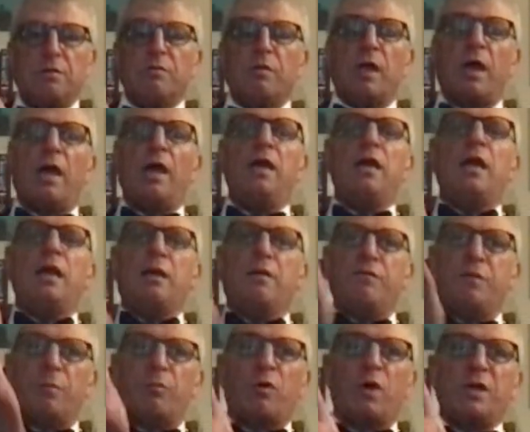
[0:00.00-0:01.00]
Okay, and if
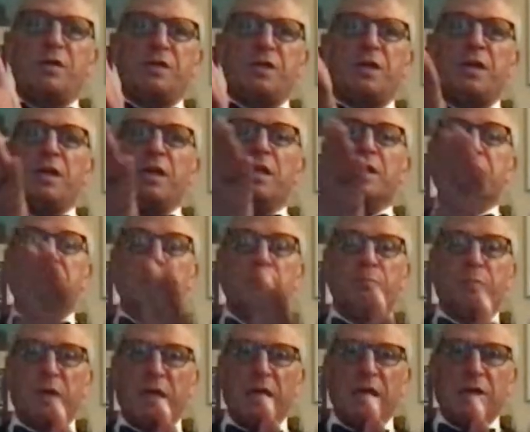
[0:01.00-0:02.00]
the president is
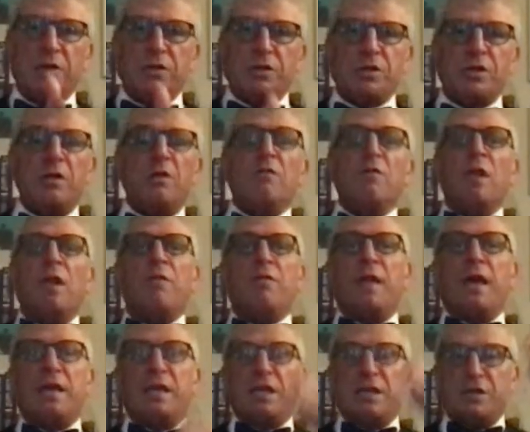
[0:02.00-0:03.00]
impeached,
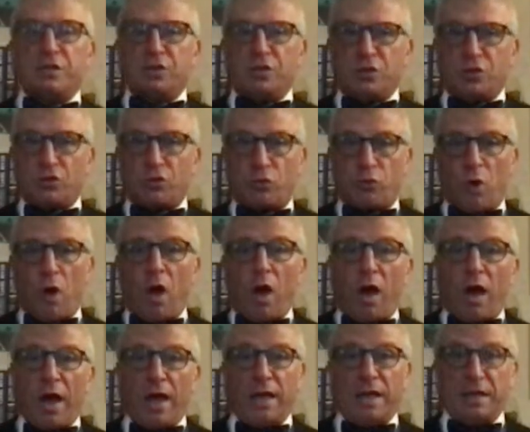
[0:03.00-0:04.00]
then he's
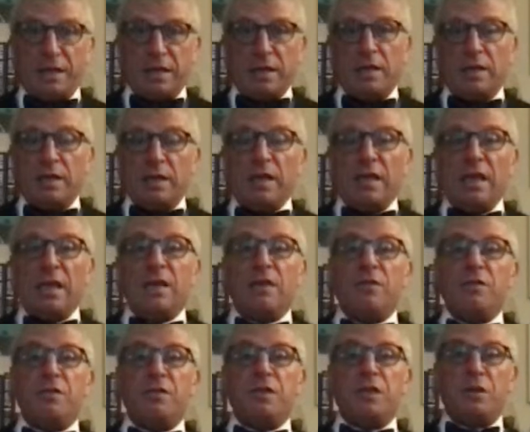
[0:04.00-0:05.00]
tried
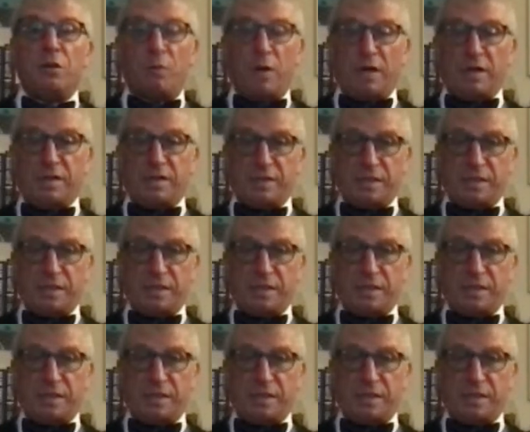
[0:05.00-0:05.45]
in the U.S.